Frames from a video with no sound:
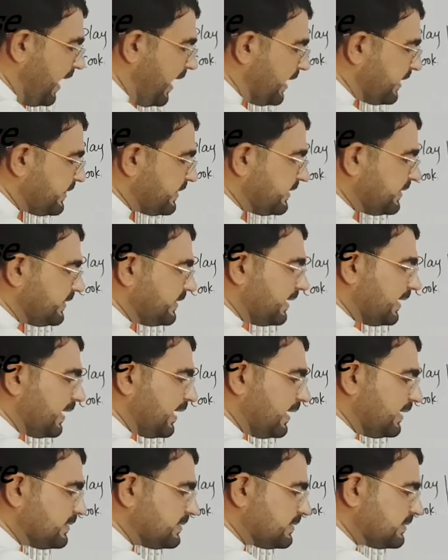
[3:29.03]
and then the
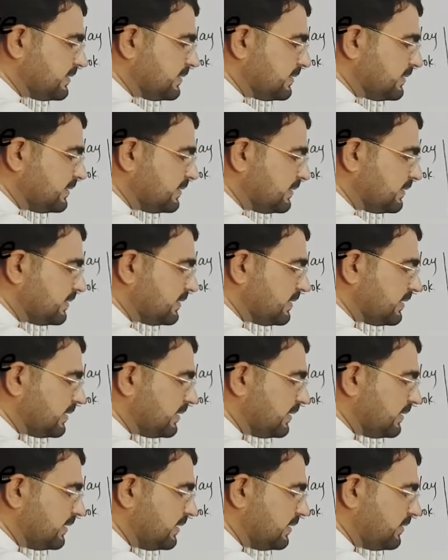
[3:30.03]
last
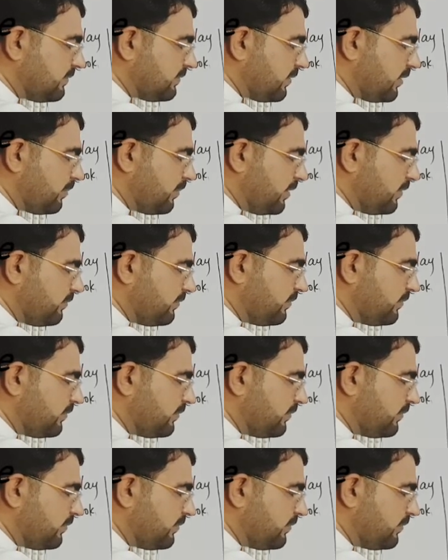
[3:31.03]
third form of